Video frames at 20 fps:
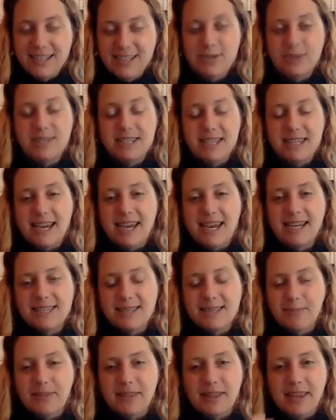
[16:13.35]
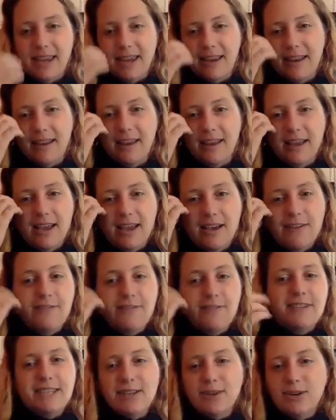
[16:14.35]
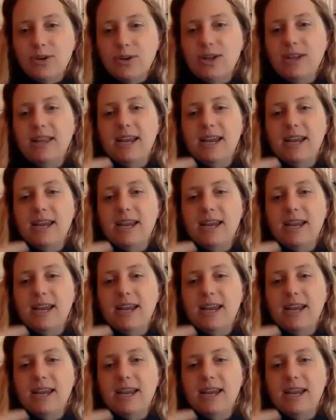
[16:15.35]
So I was thinking something physical,